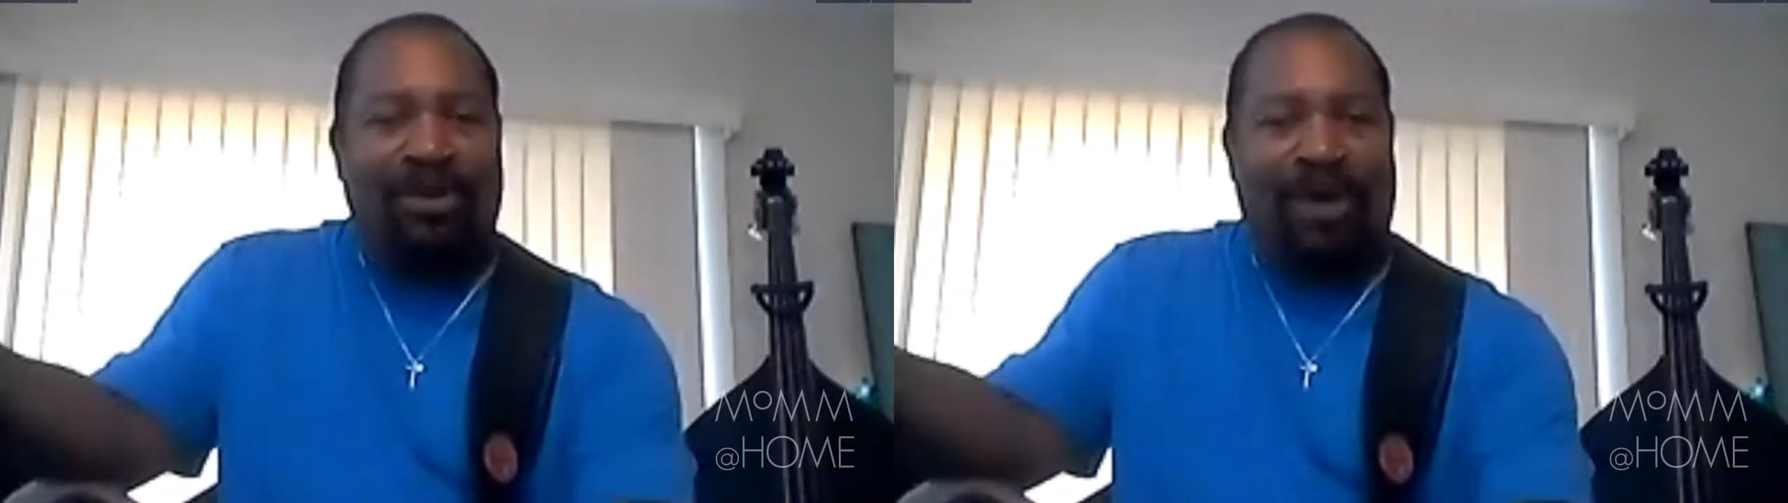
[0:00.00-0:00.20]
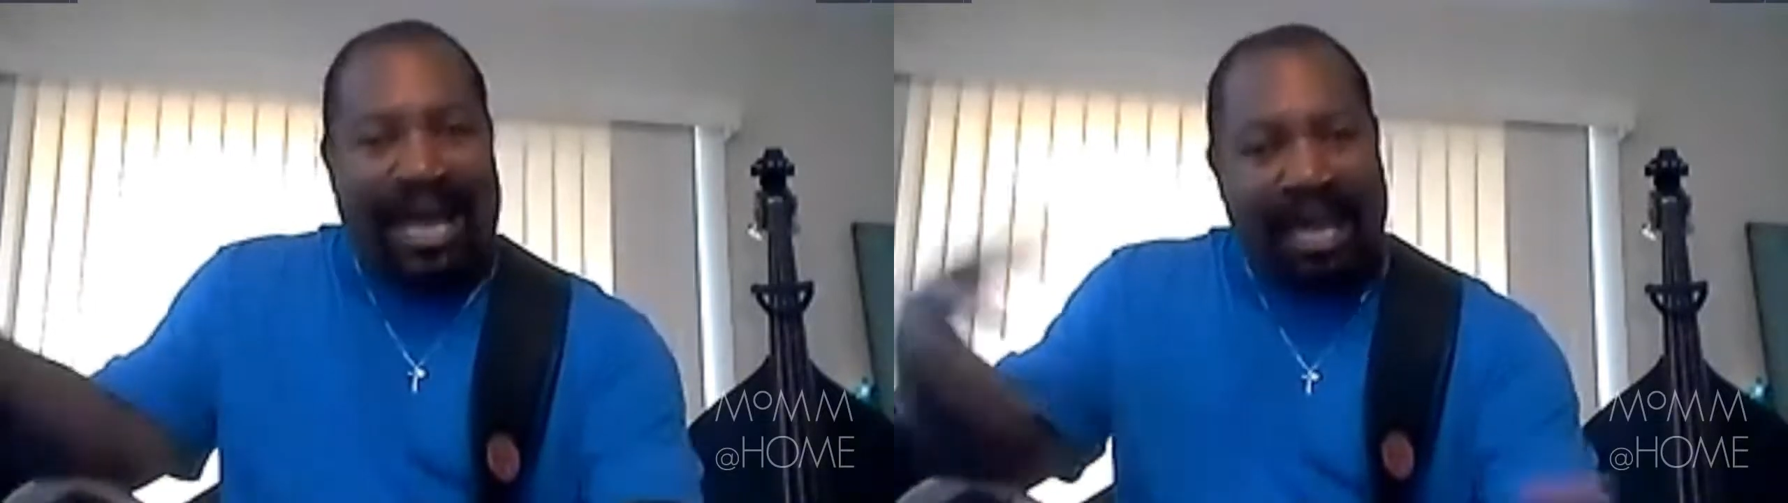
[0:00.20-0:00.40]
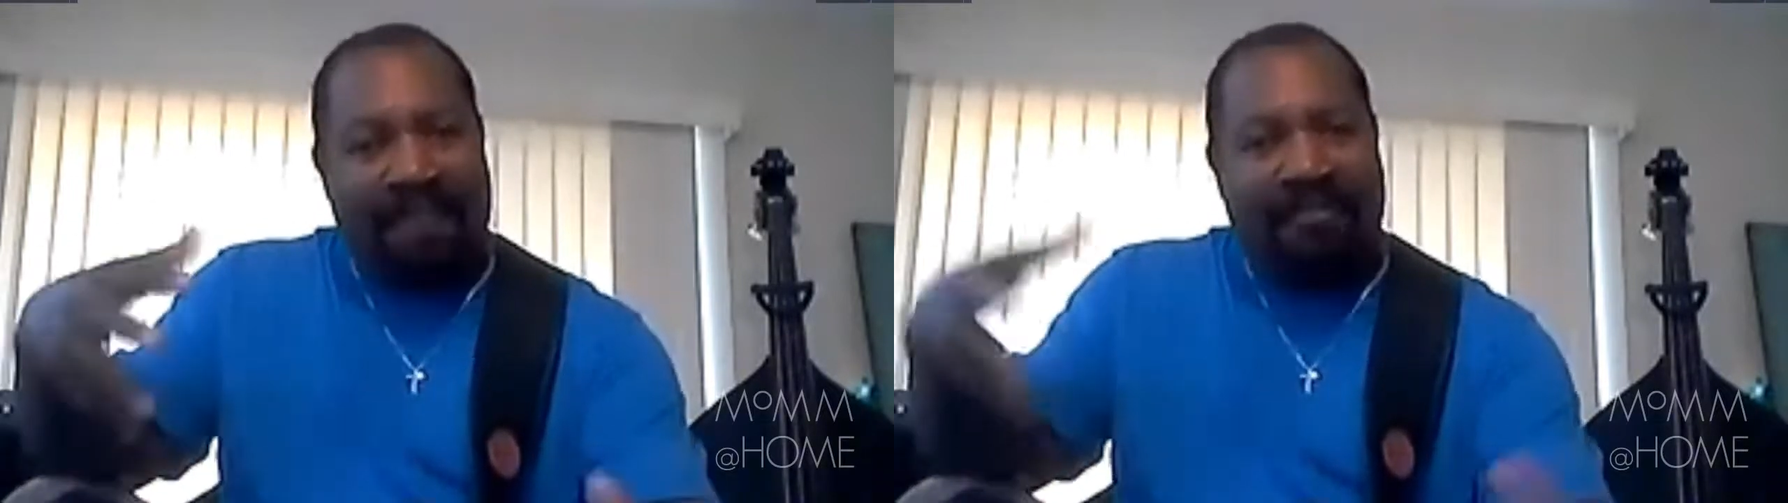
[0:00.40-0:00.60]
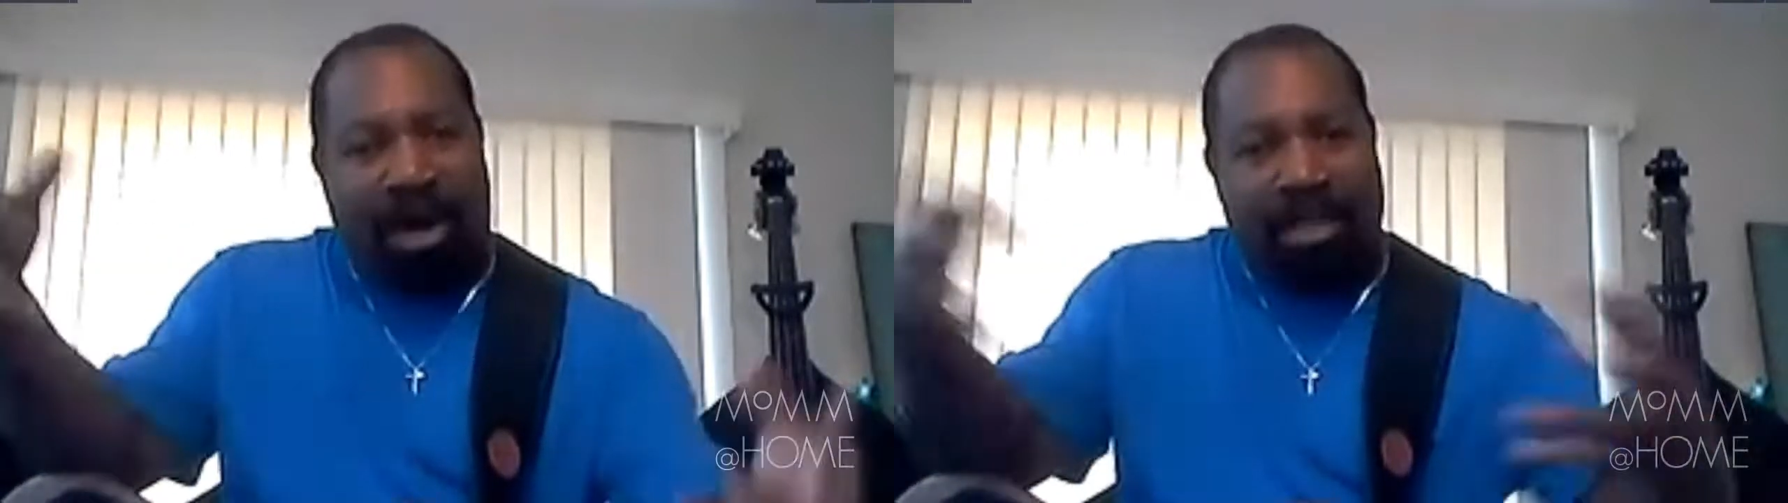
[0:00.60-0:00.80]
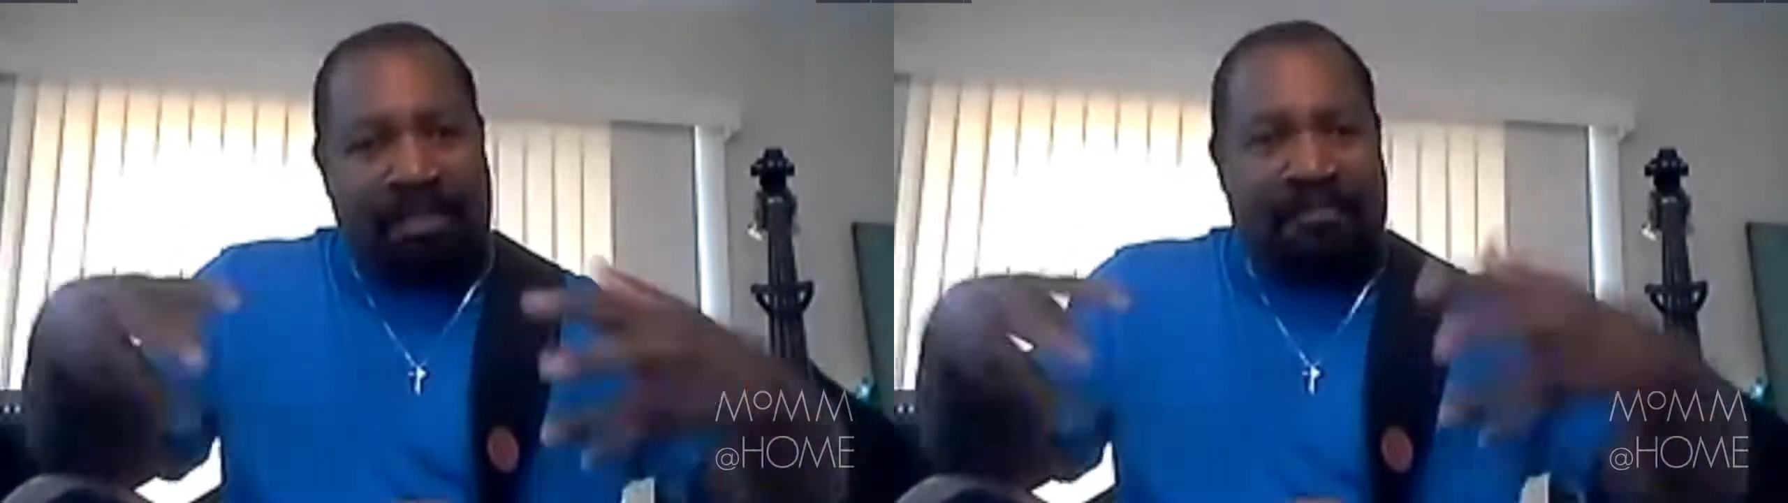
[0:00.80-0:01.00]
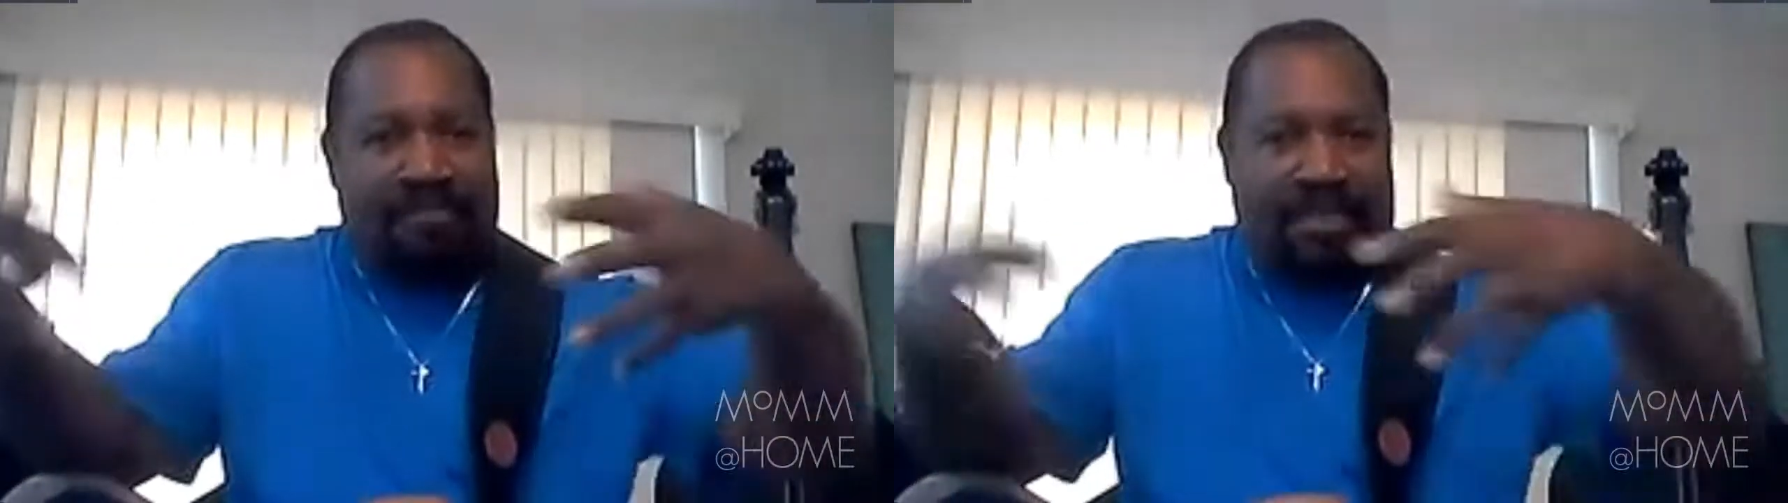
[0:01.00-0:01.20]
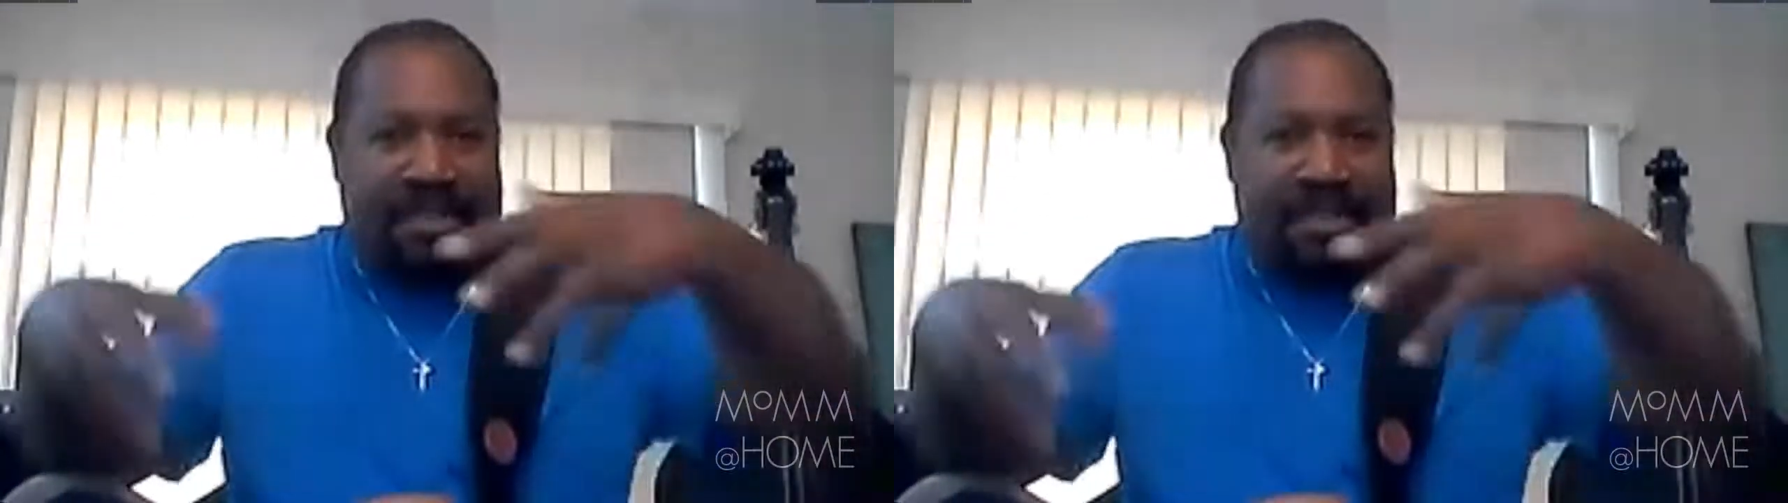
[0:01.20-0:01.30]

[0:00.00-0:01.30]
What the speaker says: so I have all of